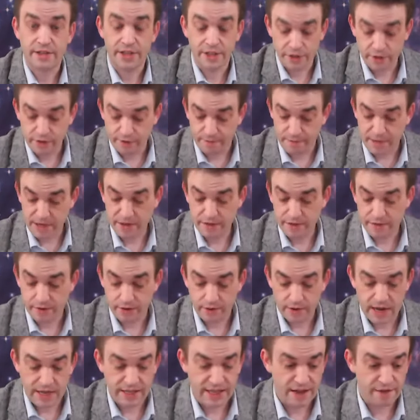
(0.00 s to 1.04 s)
that you have been
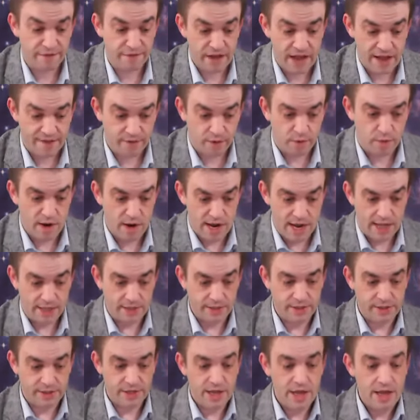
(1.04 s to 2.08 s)
through on that Five of
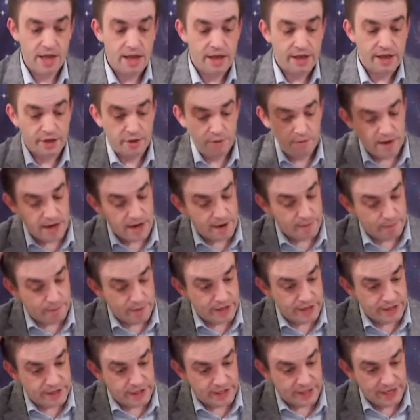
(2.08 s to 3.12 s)
Wands. You want to
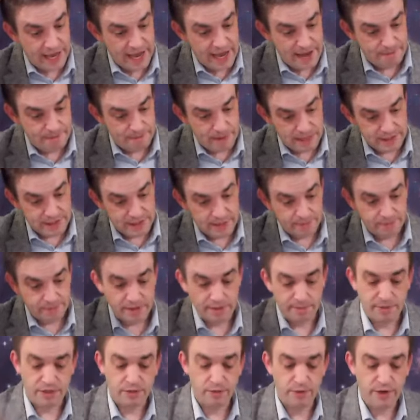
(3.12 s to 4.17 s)
bridge the gap on
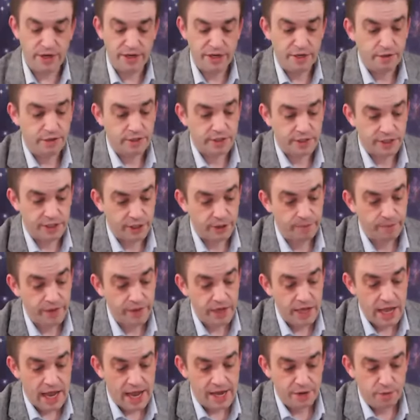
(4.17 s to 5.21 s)
something between you two,
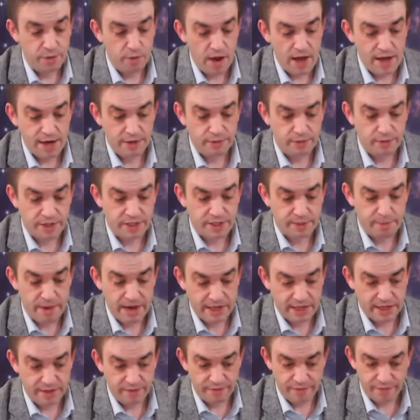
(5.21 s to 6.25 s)
and you want to
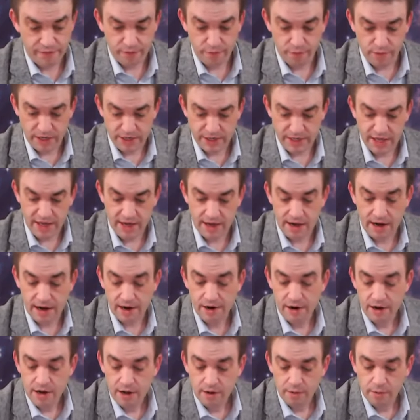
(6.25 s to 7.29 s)
respect them for what they
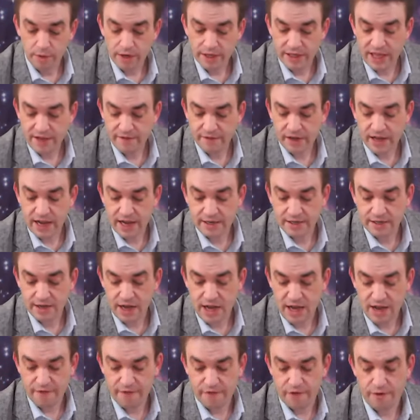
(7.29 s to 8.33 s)
are, what they've got to
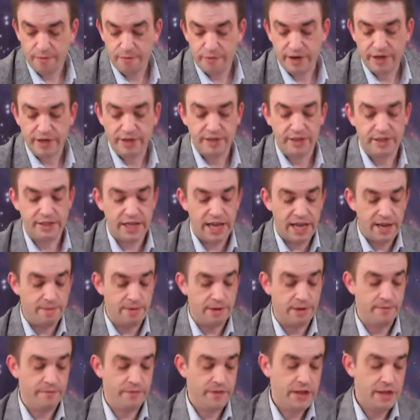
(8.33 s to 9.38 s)
offer and bring to the
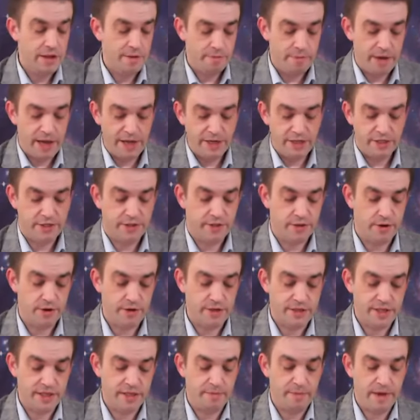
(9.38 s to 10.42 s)
table. Page of
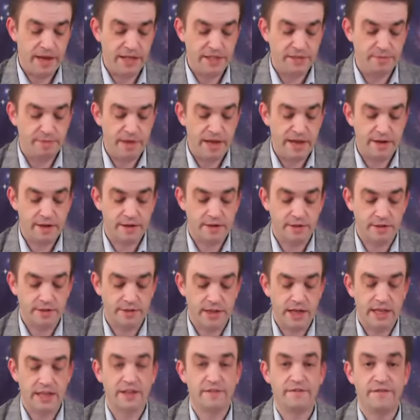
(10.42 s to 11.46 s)
Swords to the Page of
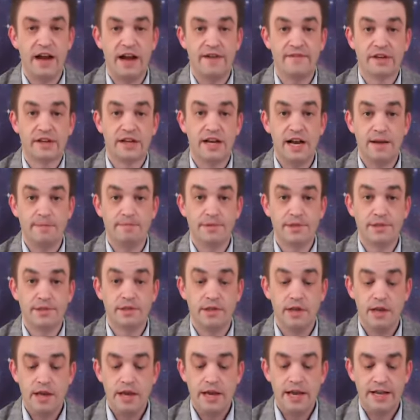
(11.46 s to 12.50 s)
Pentacles on the Five of
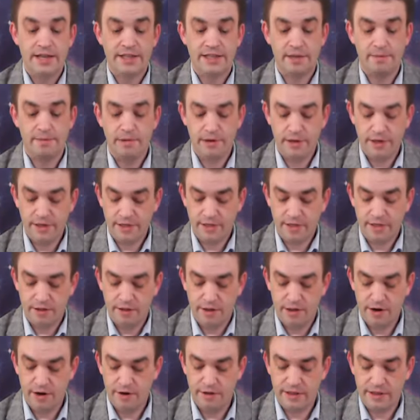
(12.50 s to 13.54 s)
Cups. It's the ability to
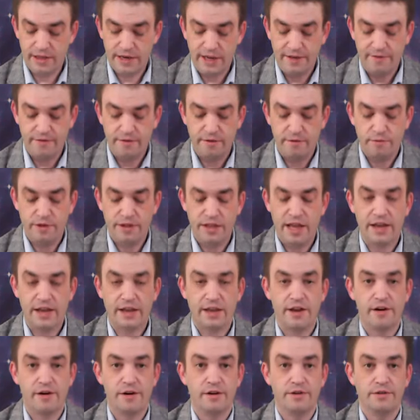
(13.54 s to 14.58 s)
learn that even when that
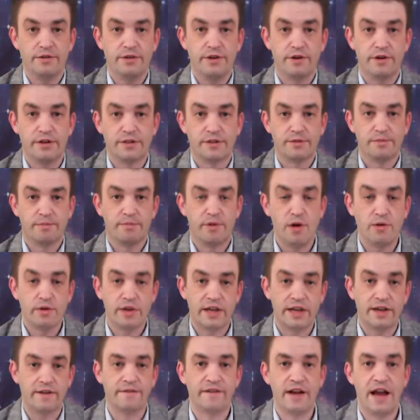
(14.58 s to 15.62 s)
curio door is
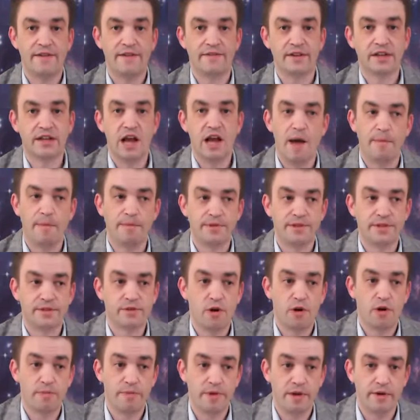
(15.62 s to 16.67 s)
broken, Five of Cups,
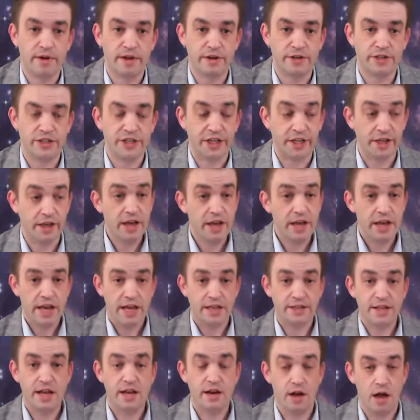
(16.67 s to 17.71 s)
Scorpio energy,
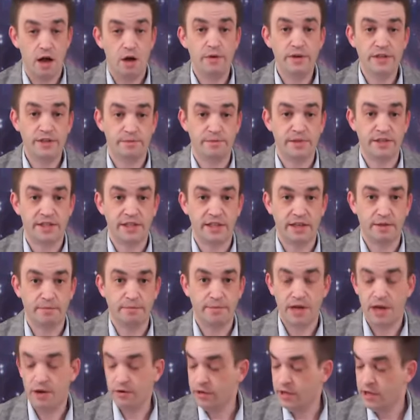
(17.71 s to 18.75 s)
it's not always missing a
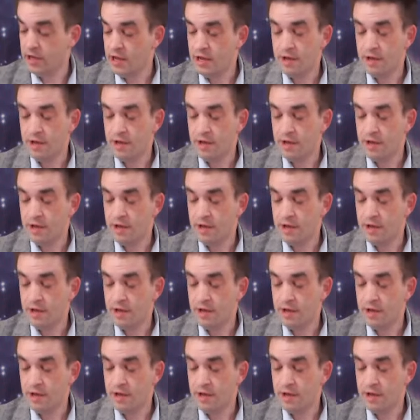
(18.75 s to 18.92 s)
boat,